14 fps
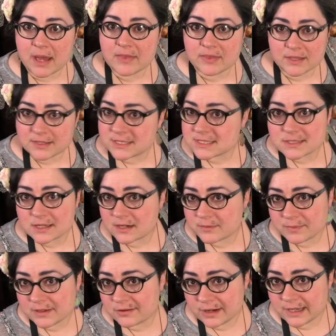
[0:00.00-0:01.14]
I think this is gonna
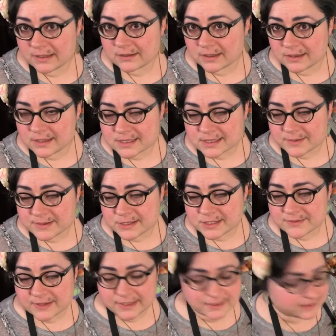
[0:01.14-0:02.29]
be great. I think it's gonna be just fine.